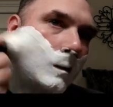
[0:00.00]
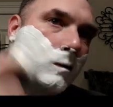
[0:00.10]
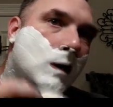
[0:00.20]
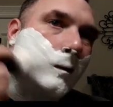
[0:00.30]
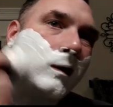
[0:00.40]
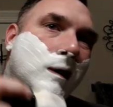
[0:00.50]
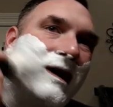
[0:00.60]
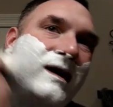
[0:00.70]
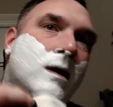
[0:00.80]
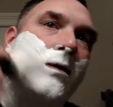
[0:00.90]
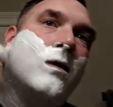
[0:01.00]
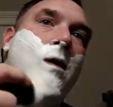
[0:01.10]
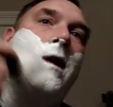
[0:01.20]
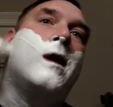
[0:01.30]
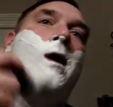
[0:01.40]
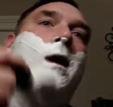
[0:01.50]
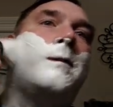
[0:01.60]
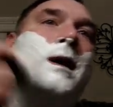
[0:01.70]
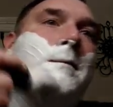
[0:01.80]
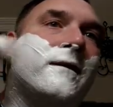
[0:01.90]
And really, I know
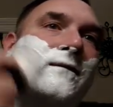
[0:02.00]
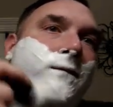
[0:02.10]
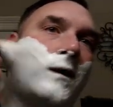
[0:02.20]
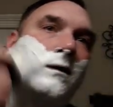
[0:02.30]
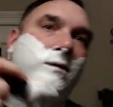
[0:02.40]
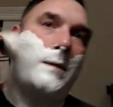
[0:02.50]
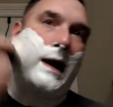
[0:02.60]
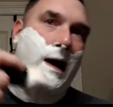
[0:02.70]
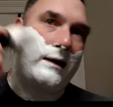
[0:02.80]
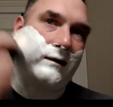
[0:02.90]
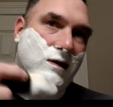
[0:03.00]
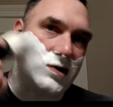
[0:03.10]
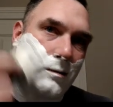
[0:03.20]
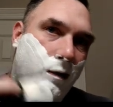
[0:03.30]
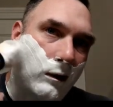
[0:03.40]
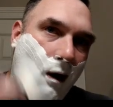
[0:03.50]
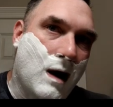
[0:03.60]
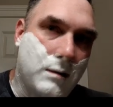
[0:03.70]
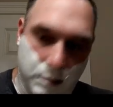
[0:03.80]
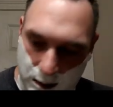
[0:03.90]
upon my first pass, I should
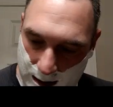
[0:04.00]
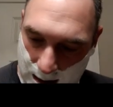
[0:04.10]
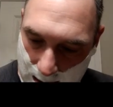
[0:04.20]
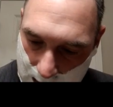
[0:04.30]
probably